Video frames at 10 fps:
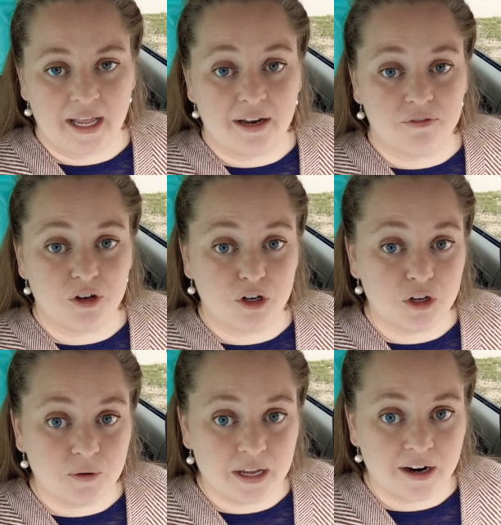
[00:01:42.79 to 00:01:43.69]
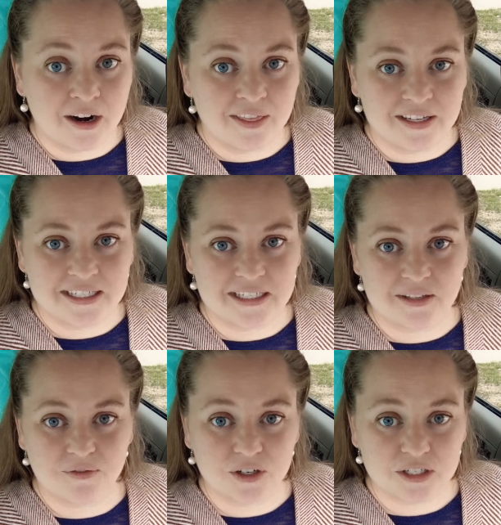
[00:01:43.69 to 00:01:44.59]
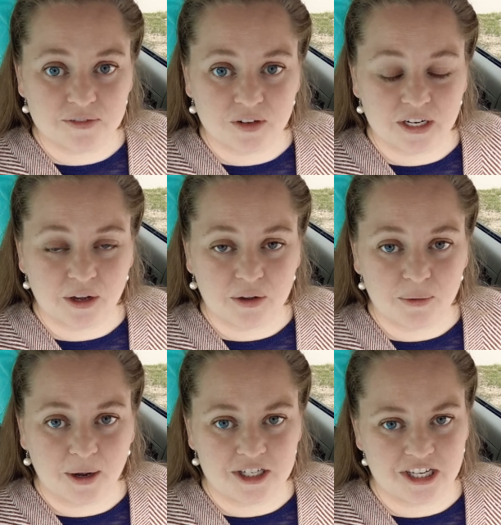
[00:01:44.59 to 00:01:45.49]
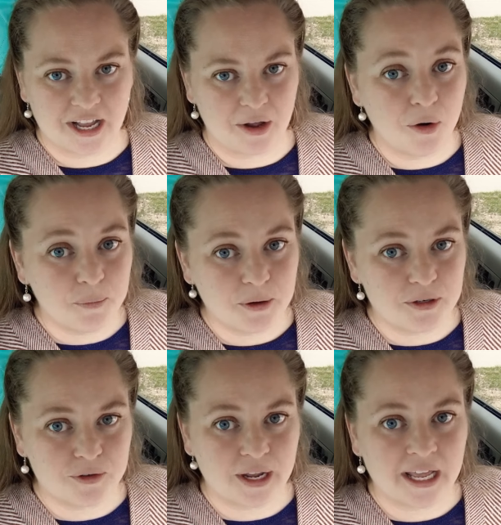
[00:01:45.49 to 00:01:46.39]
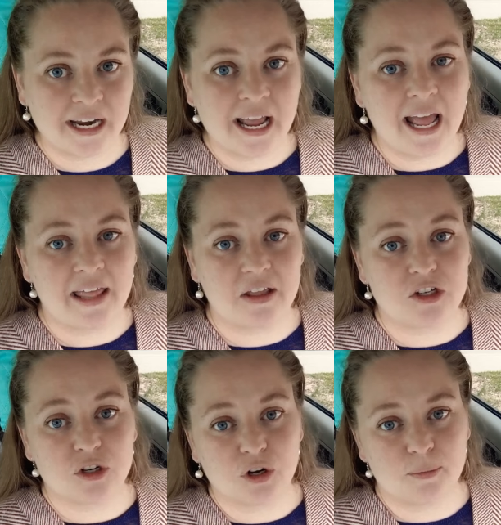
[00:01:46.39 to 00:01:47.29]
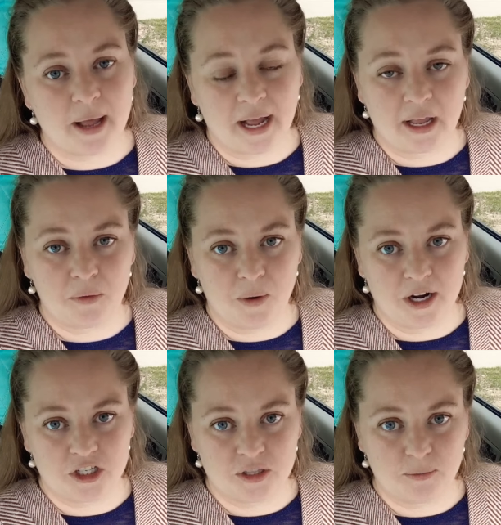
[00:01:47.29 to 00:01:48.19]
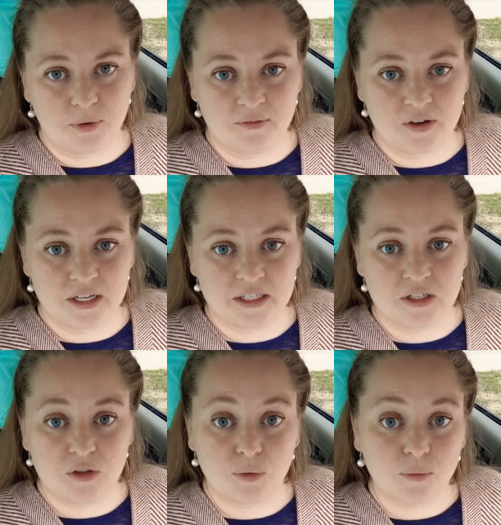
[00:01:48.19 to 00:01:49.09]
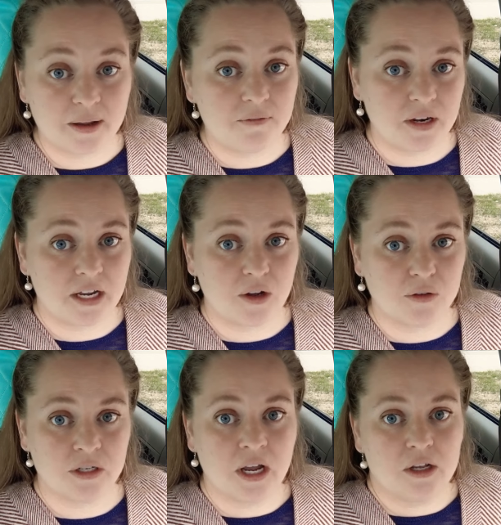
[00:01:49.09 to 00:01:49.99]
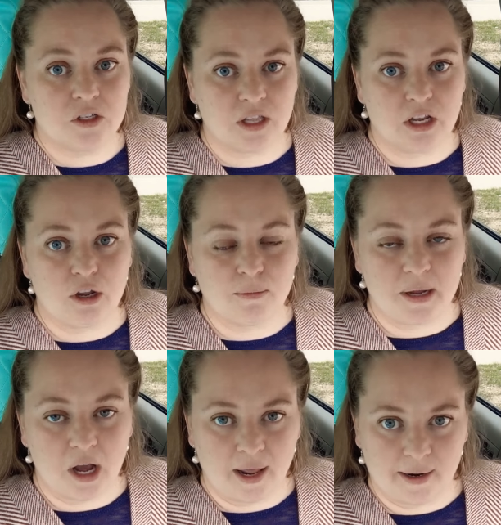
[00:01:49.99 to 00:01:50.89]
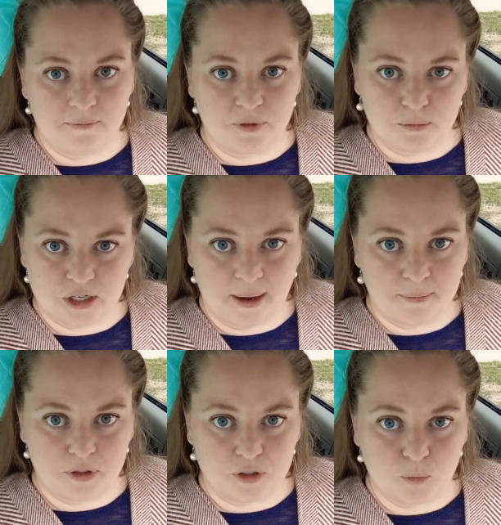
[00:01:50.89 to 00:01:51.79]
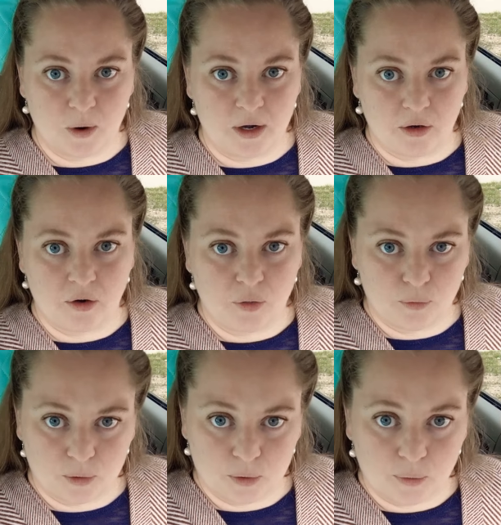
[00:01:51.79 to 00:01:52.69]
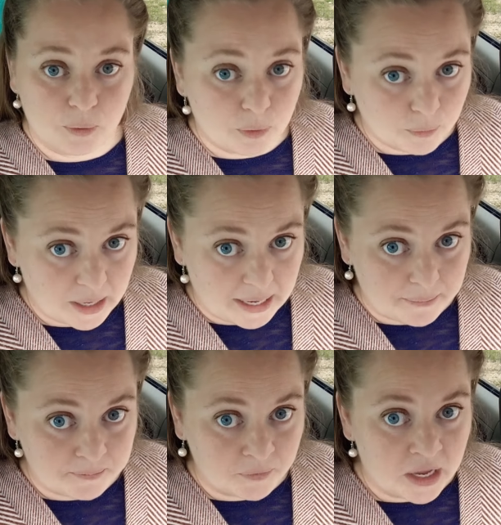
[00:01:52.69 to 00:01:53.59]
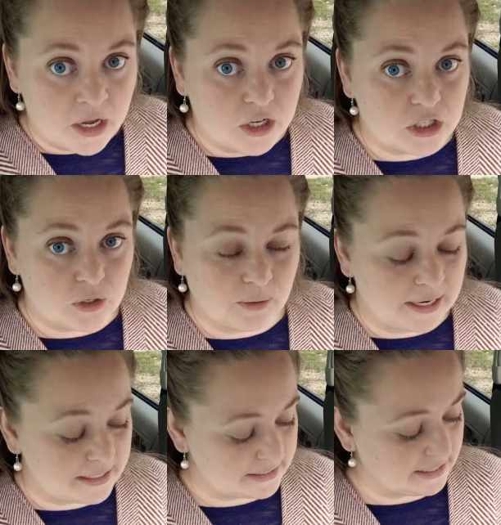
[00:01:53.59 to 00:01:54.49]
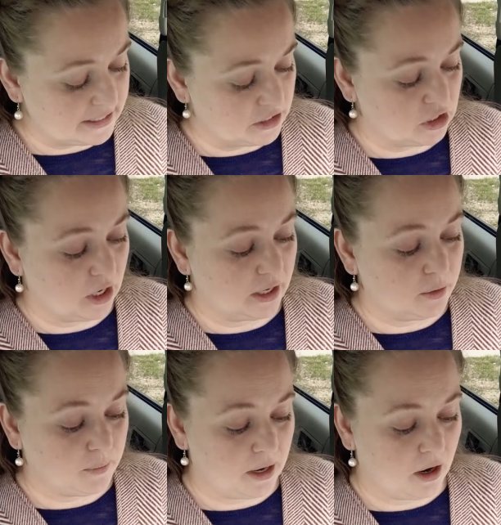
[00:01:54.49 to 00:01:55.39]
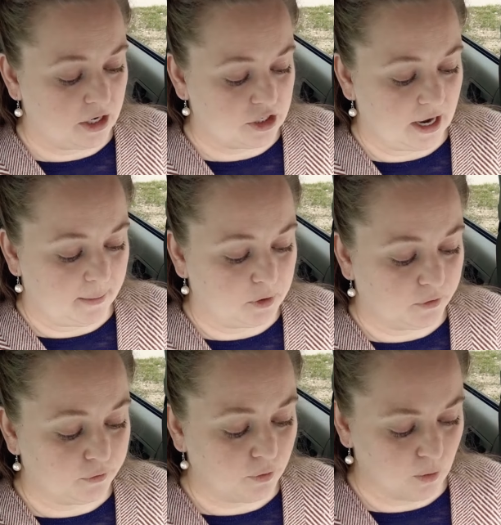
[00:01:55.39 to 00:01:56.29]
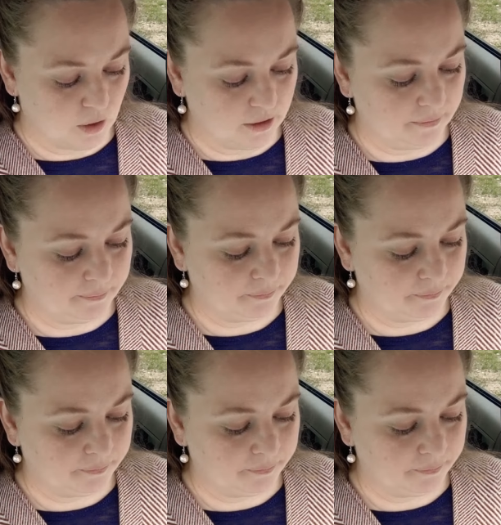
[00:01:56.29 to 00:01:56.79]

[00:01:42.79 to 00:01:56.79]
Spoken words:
And if you're new here and this is the first video you're watching, I hope you enjoy it and that you'll go back and watch the previous 3 videos so that you can be caught up from chapters 1 through 3. So let us get started. We are on chapter 4.